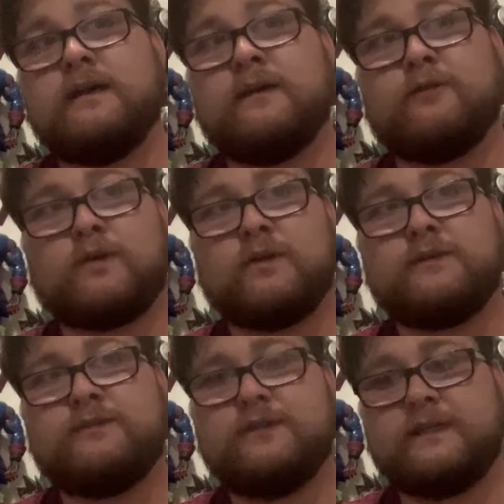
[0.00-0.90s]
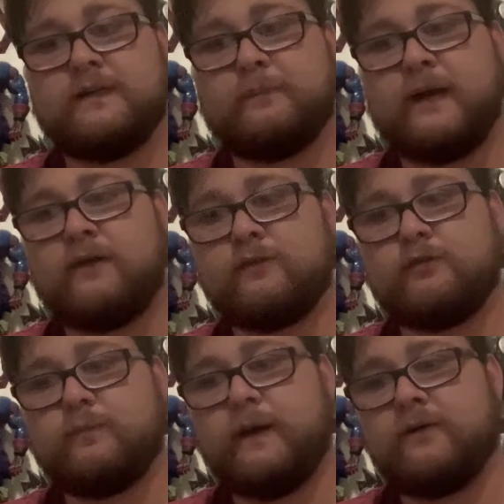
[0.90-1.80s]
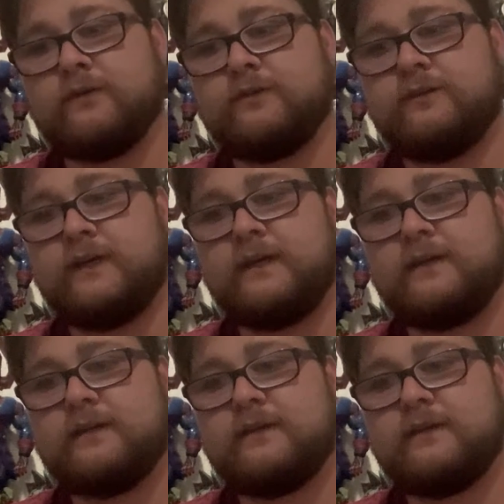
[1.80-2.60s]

If we're only seeking power for power's sake,